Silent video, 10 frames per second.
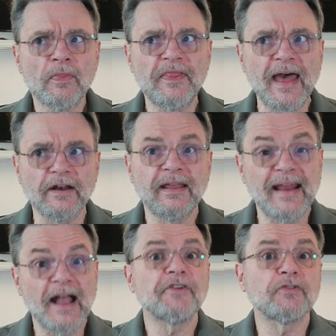that can
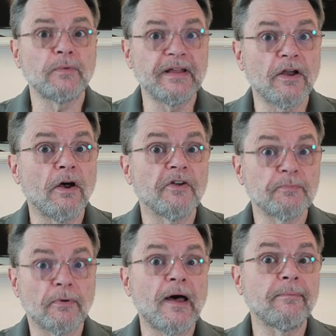actually cause
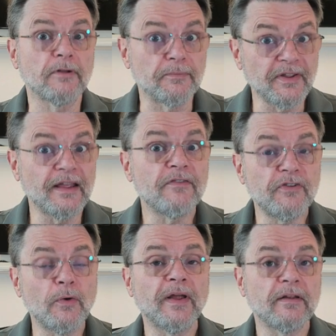problems
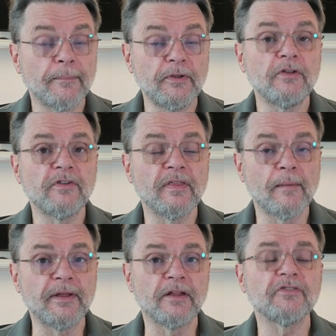if you end up using
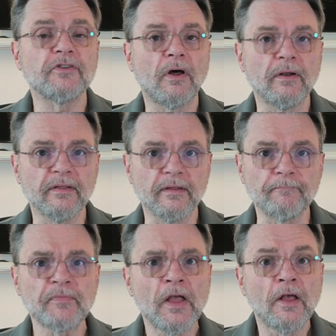them and installing them.